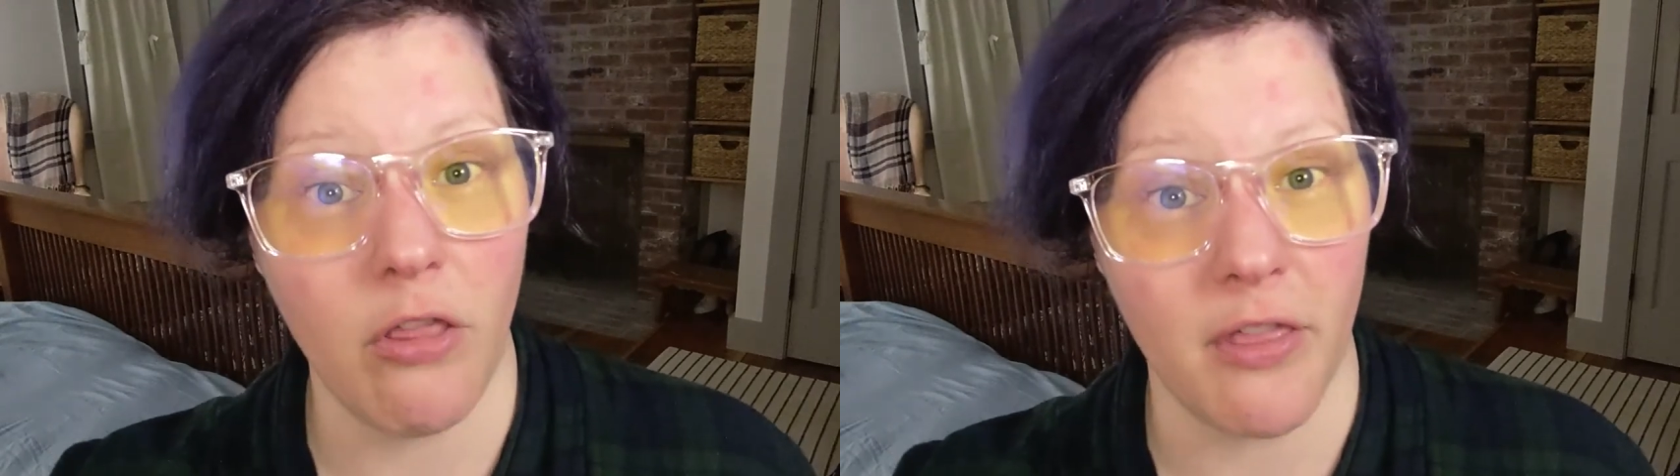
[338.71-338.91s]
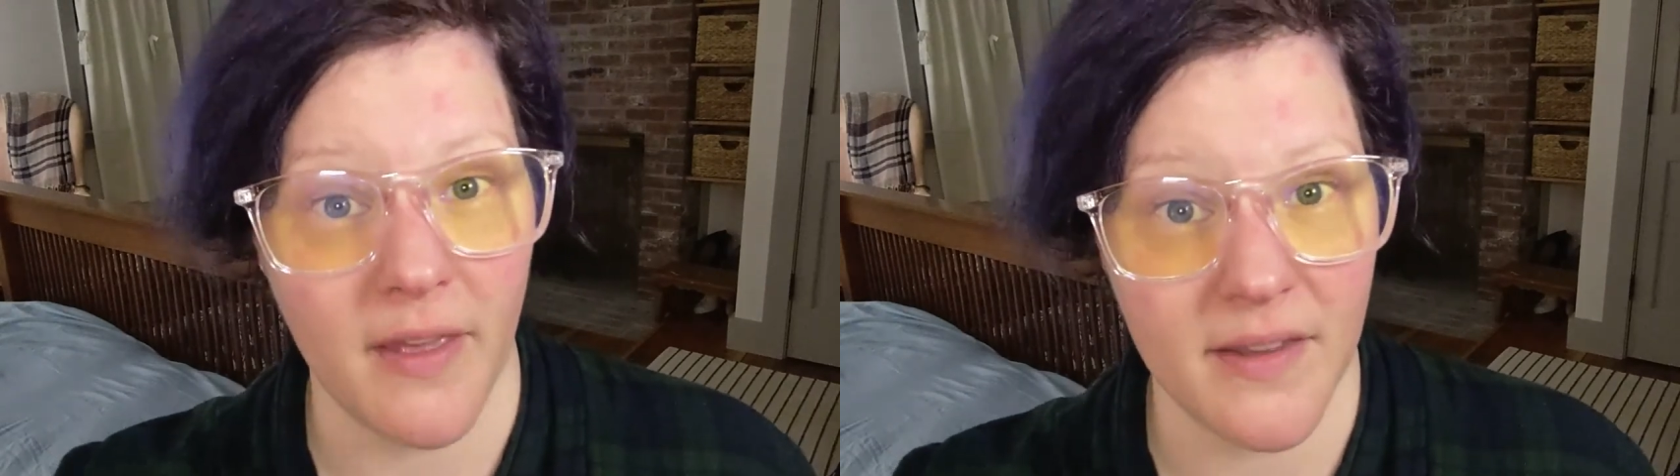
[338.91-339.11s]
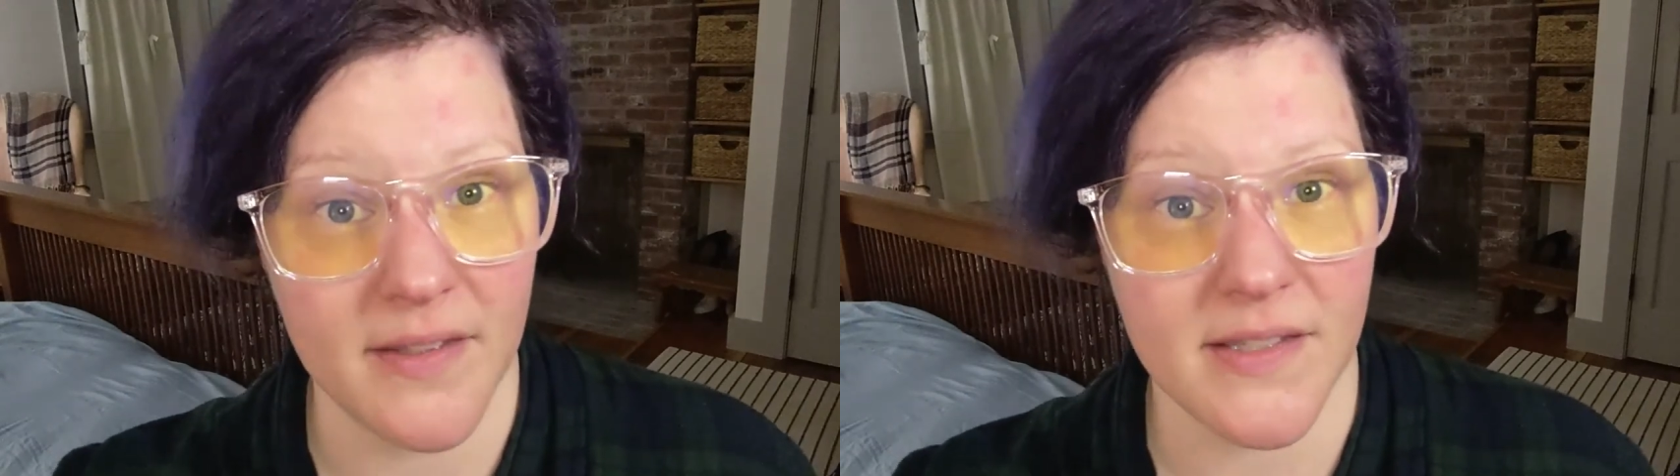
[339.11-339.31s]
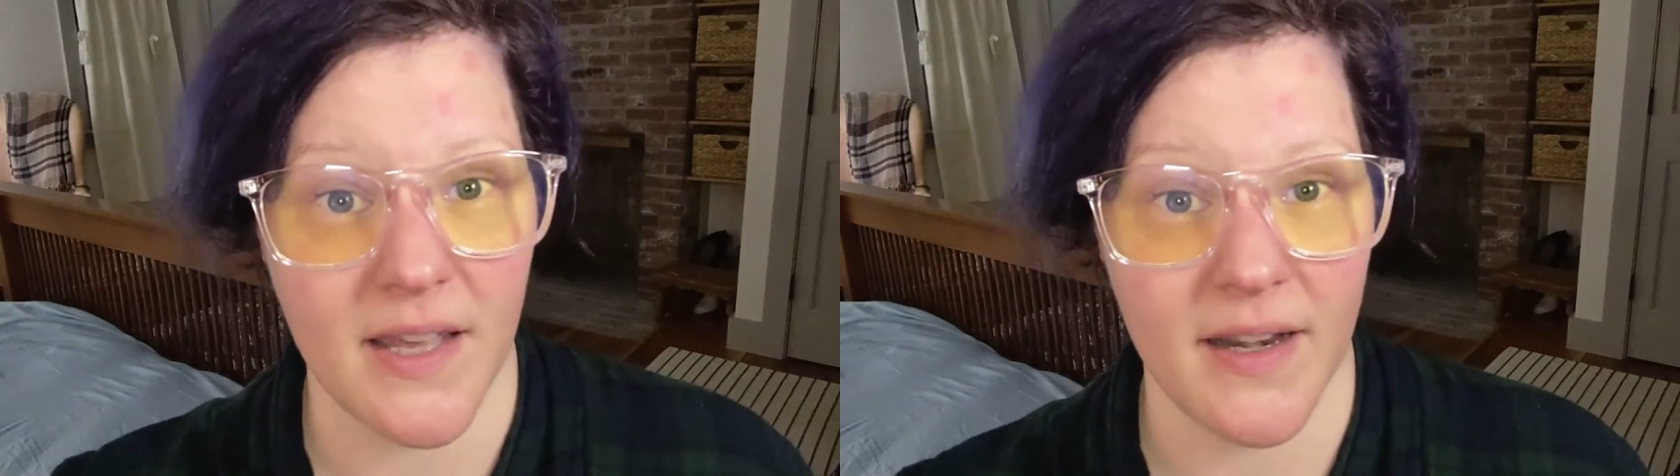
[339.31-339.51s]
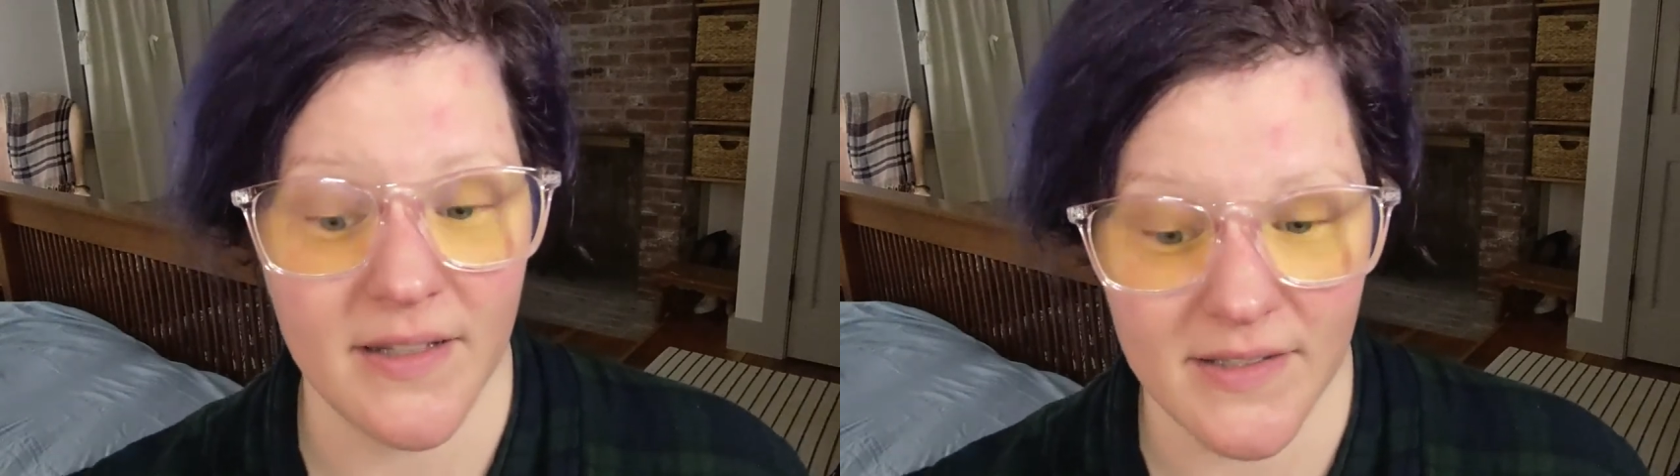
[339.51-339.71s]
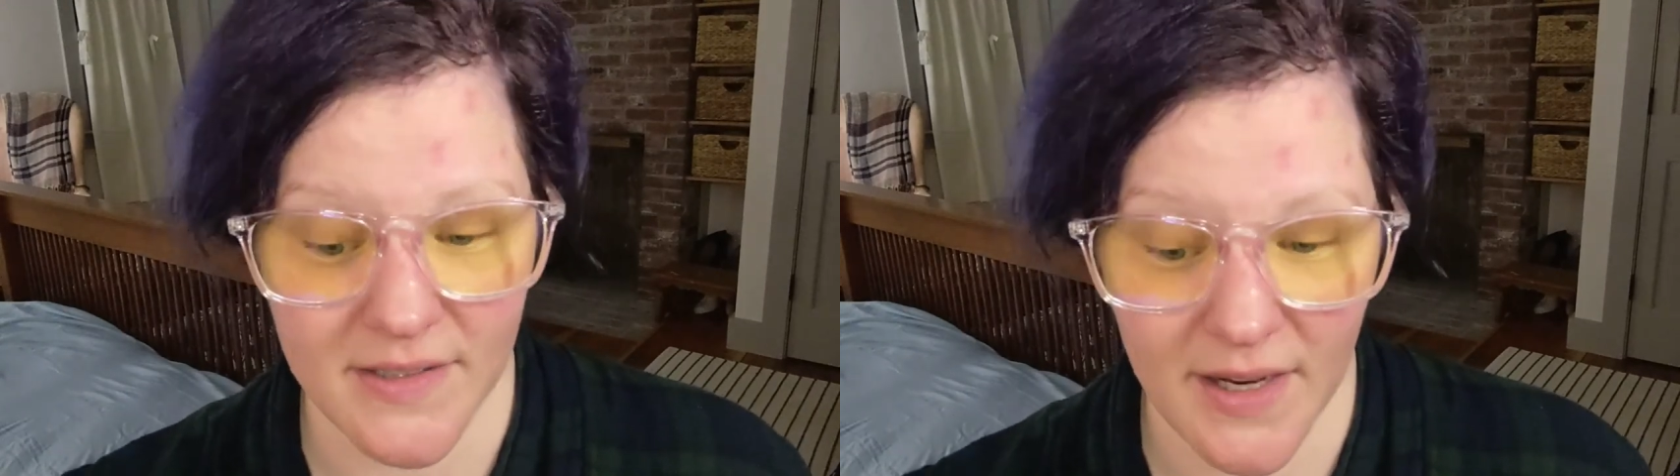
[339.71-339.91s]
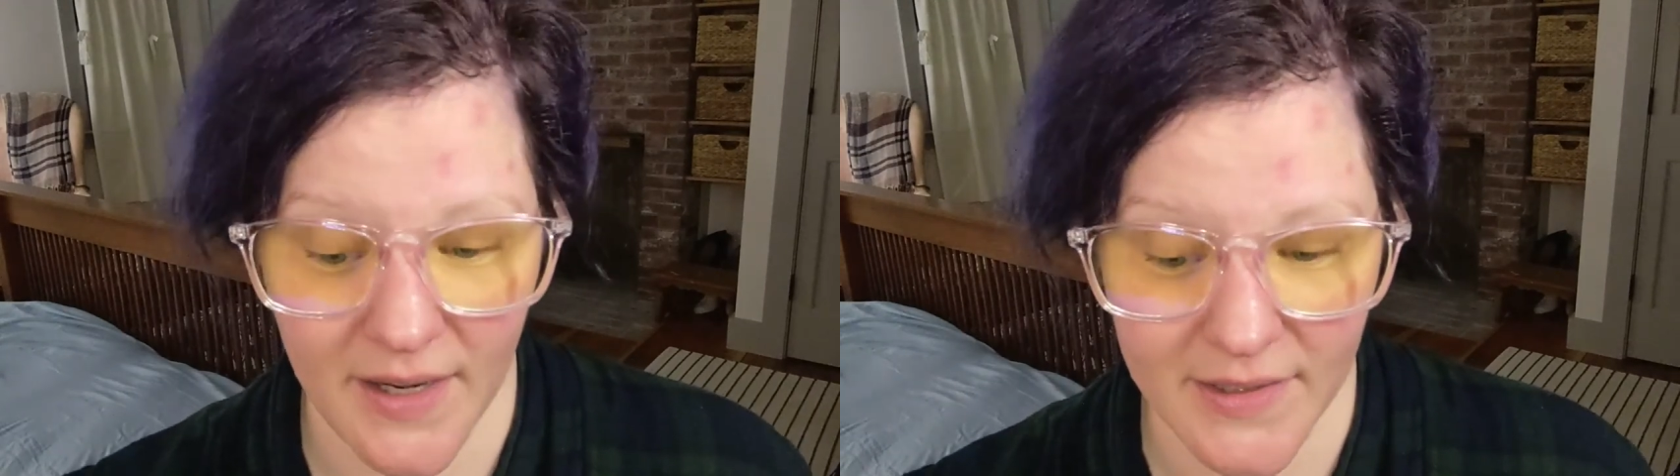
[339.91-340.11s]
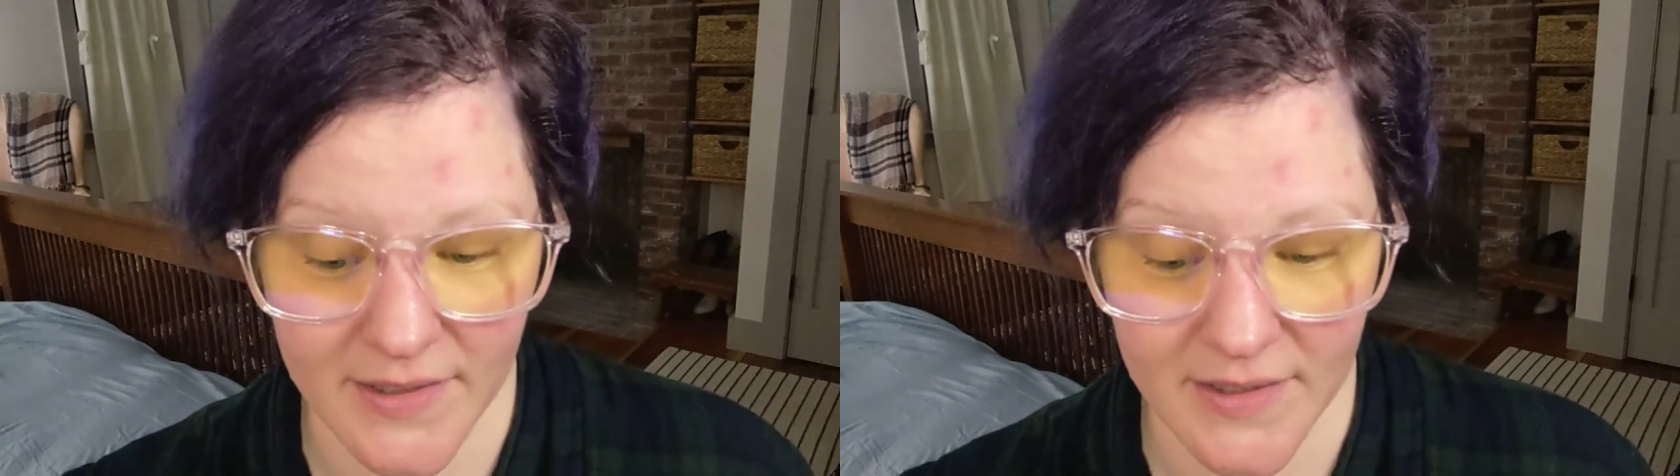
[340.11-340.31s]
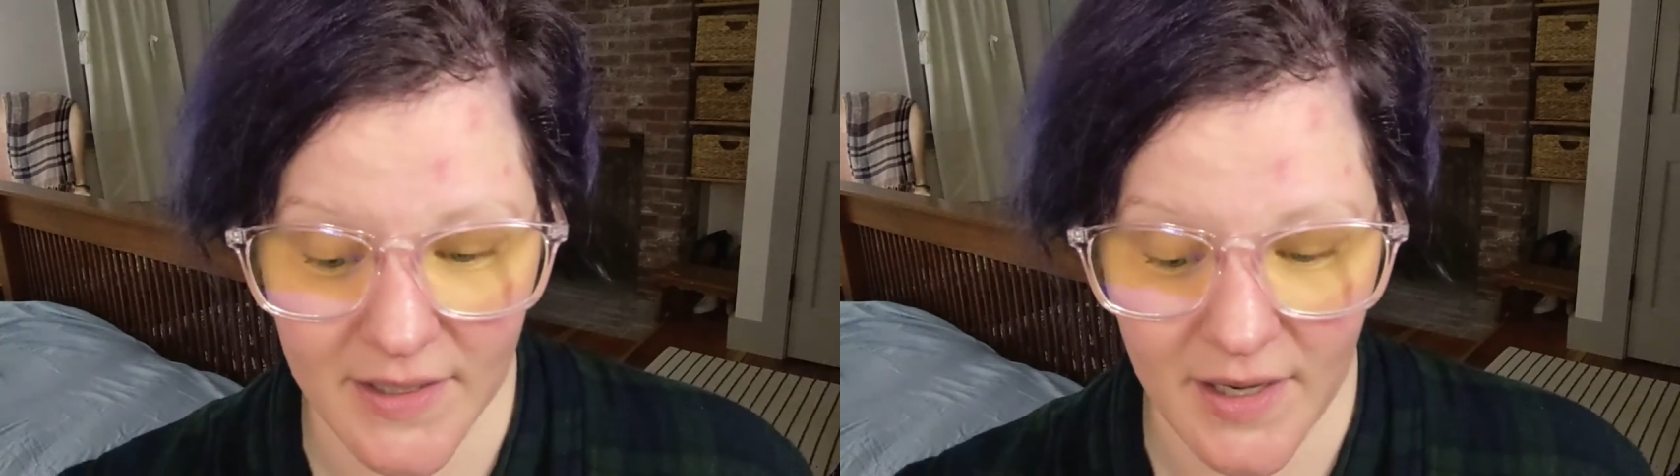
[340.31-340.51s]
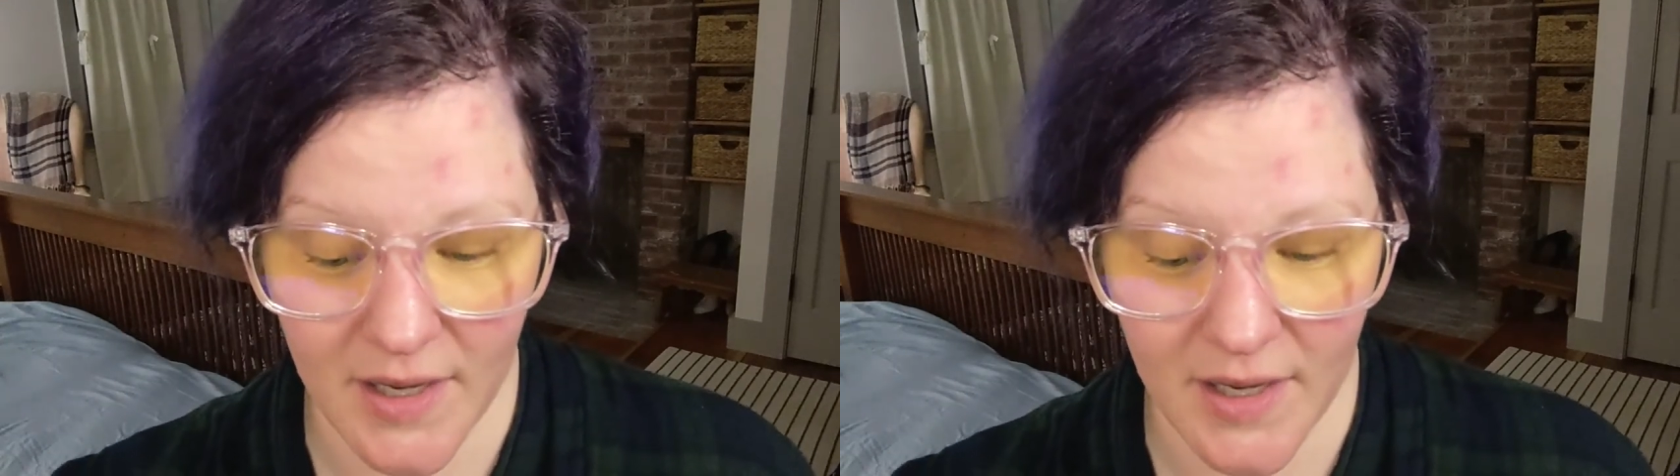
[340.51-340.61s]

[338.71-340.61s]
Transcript: things and it's and it's